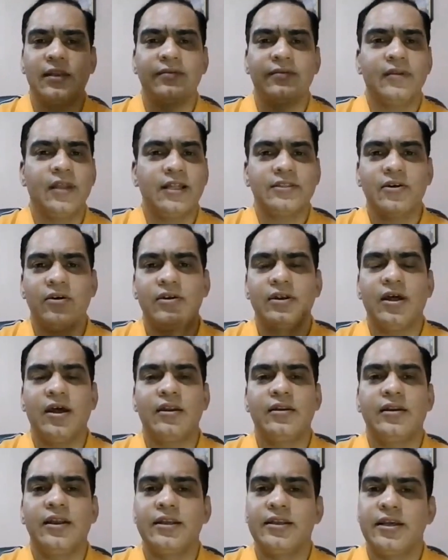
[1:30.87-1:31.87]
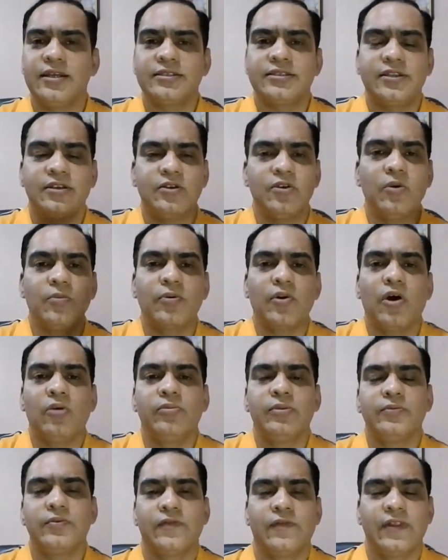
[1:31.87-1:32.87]
That's all done and dusted. No
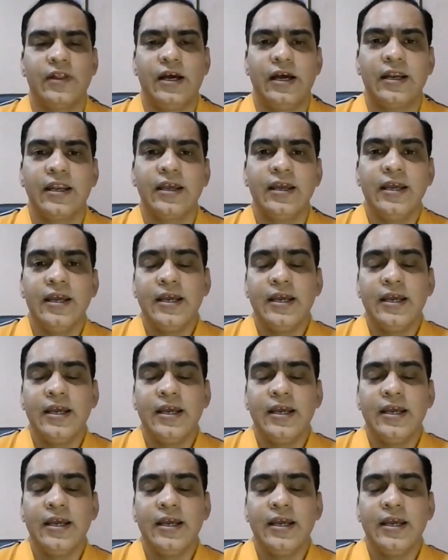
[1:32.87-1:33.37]
problems for that.